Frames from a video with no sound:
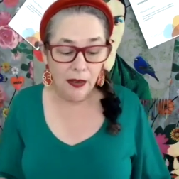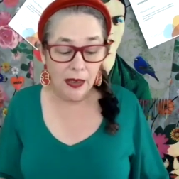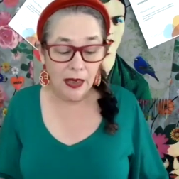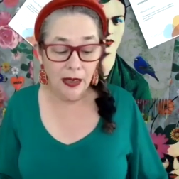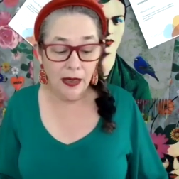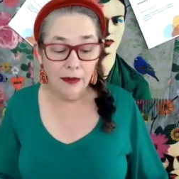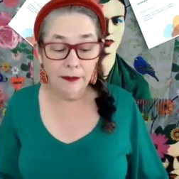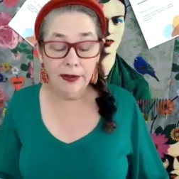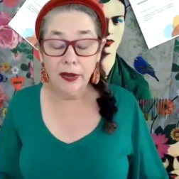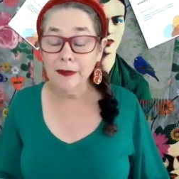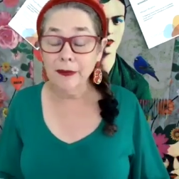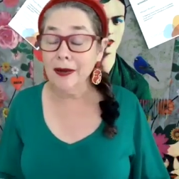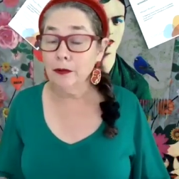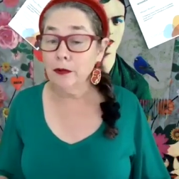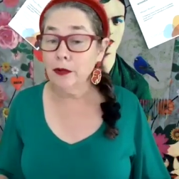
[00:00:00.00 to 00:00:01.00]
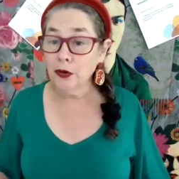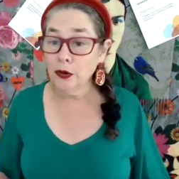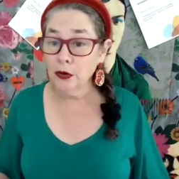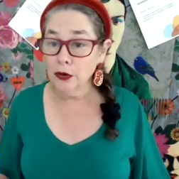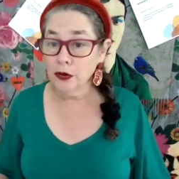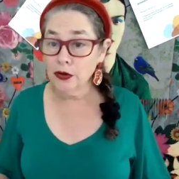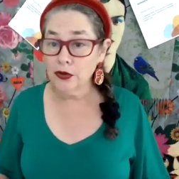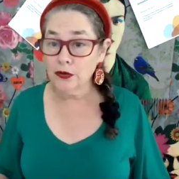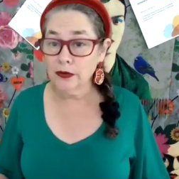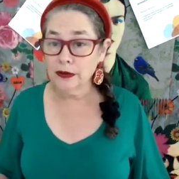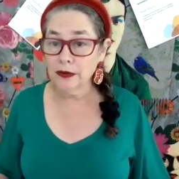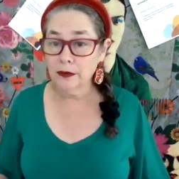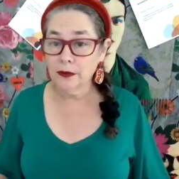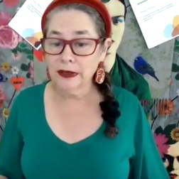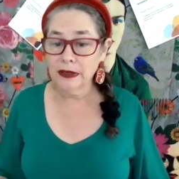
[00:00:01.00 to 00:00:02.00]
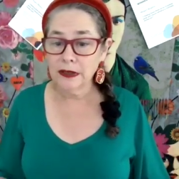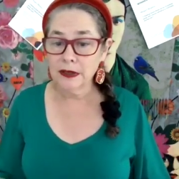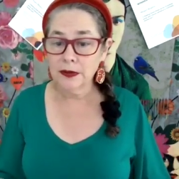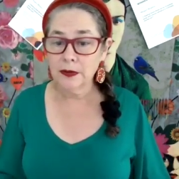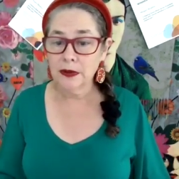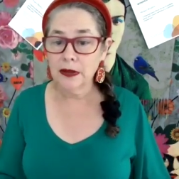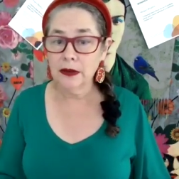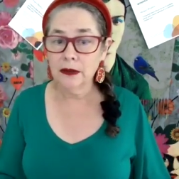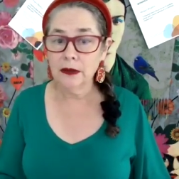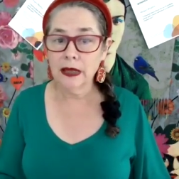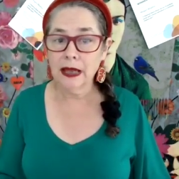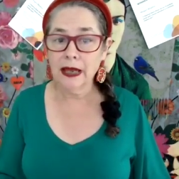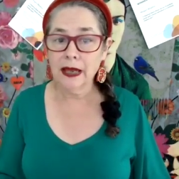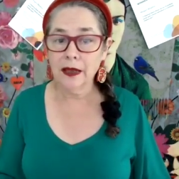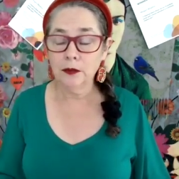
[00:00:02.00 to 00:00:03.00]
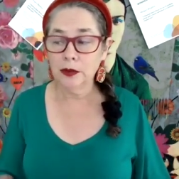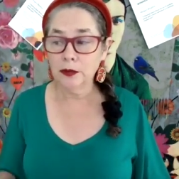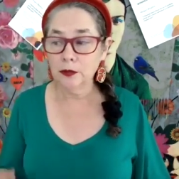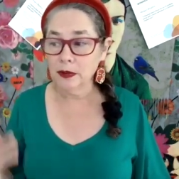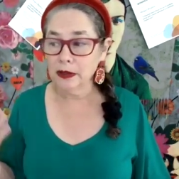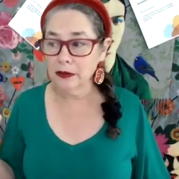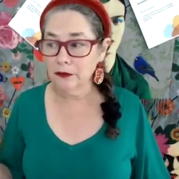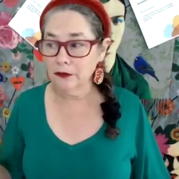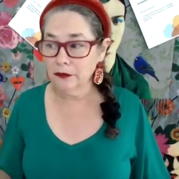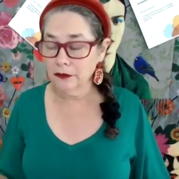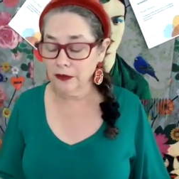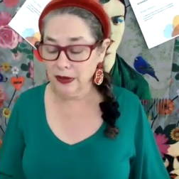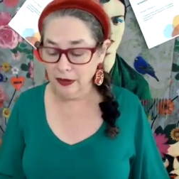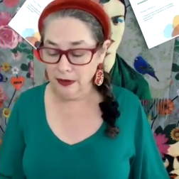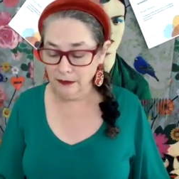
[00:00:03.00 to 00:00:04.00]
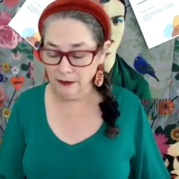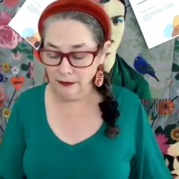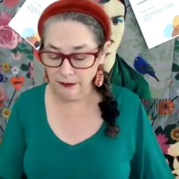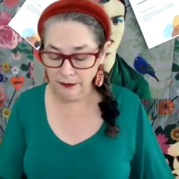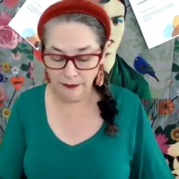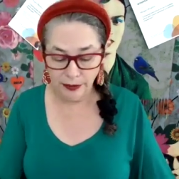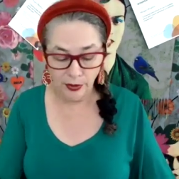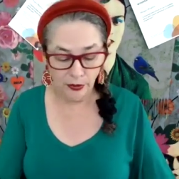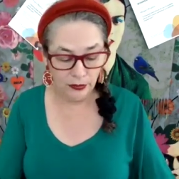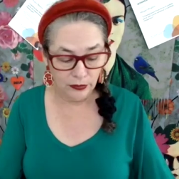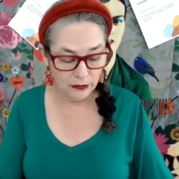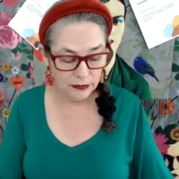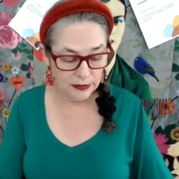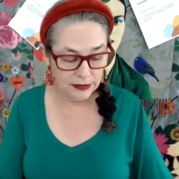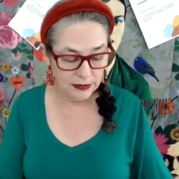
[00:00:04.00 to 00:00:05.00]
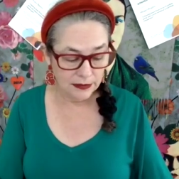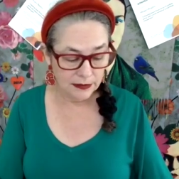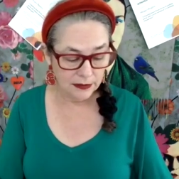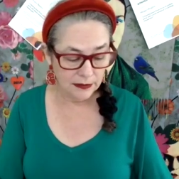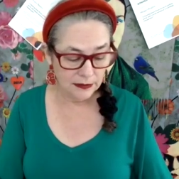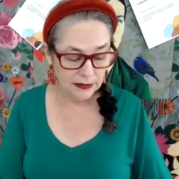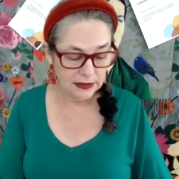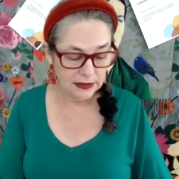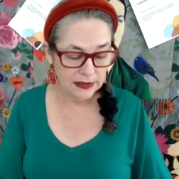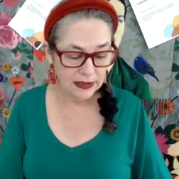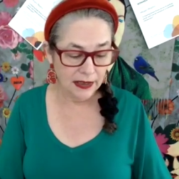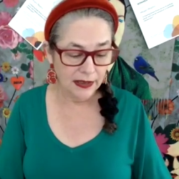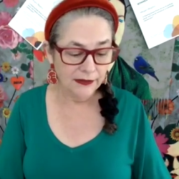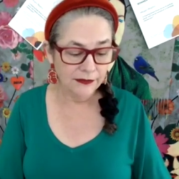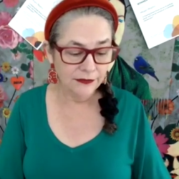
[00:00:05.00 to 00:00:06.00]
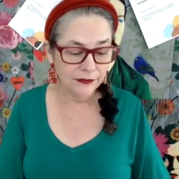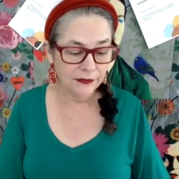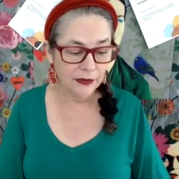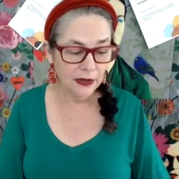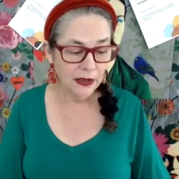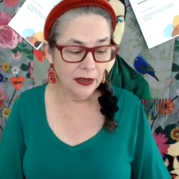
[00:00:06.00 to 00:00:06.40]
But I met with her during the week as well, and with one of Paul's staff.